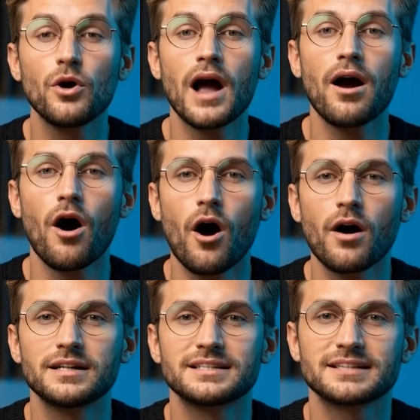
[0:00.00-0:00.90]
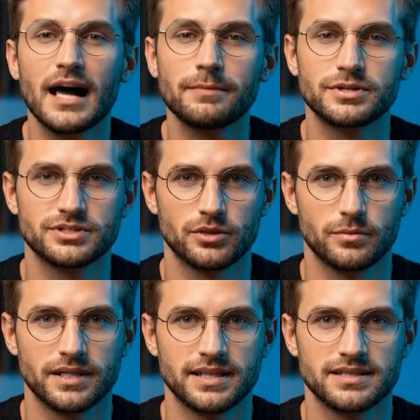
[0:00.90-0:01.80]
know how hard and
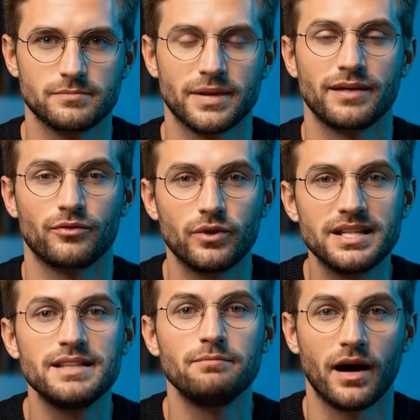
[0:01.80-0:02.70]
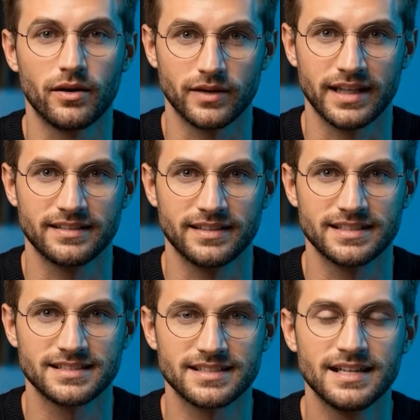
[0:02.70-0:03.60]
time-consuming it is to make a 3D model like
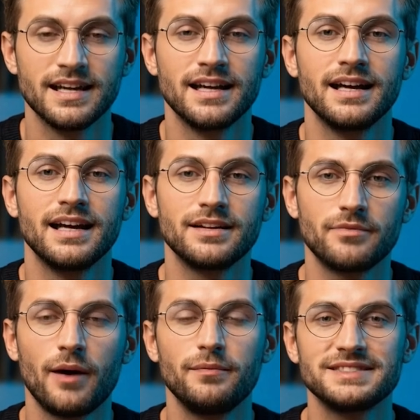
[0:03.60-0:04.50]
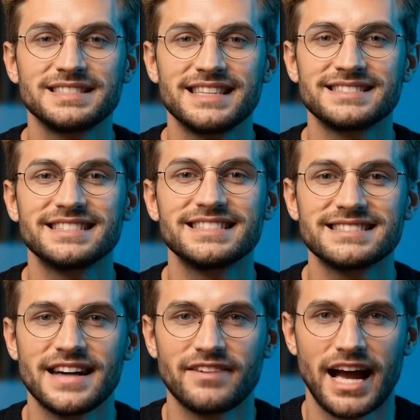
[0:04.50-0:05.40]
this. It probably takes at
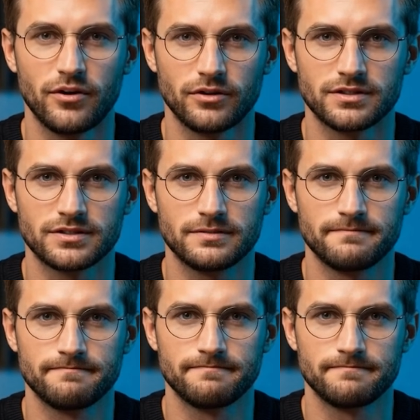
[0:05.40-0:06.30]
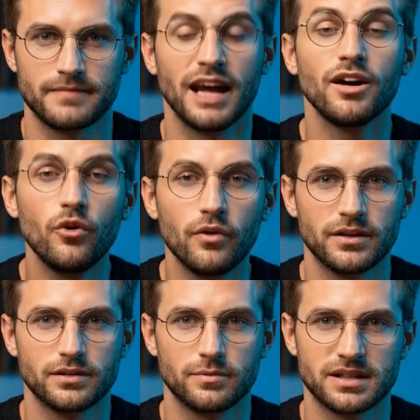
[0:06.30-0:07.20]
least seven hours. I know
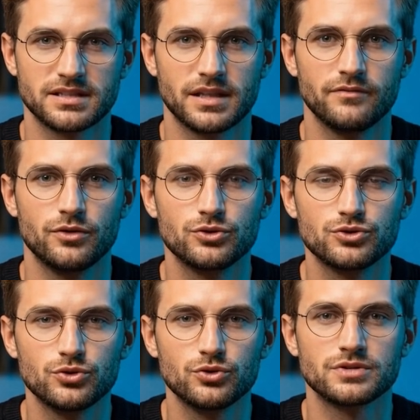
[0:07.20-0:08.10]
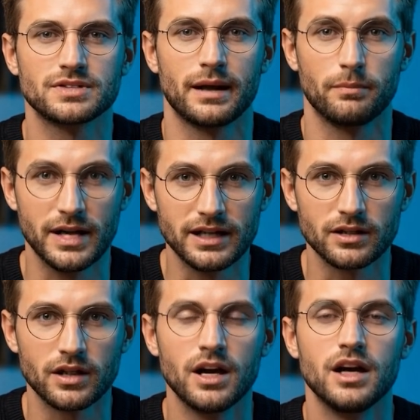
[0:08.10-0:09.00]
this because I've used tools like
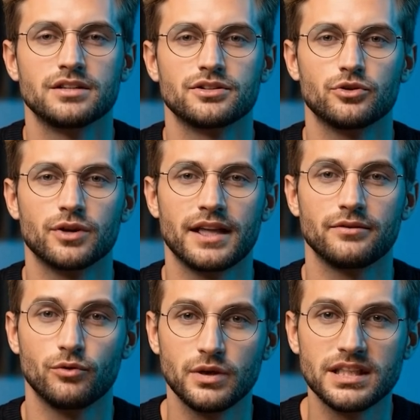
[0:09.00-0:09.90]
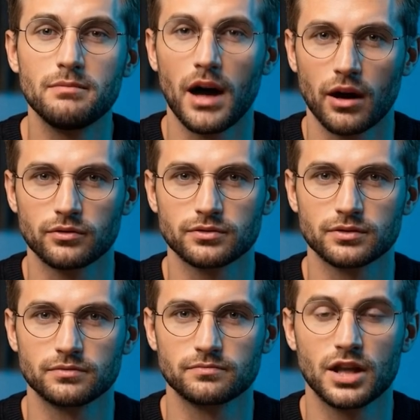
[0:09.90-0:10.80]
Blender to create 3D
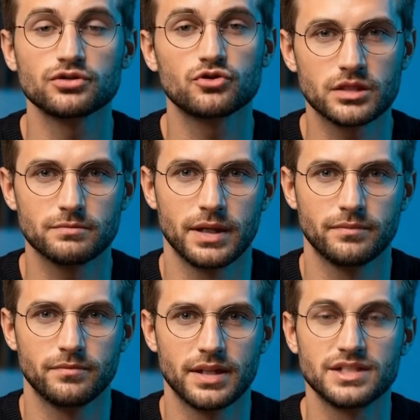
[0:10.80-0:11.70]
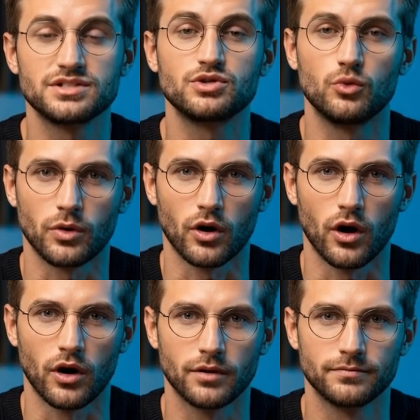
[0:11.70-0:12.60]
models, and trust me, it's super
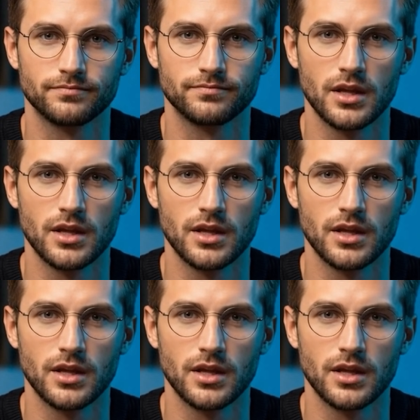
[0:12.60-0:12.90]
hard.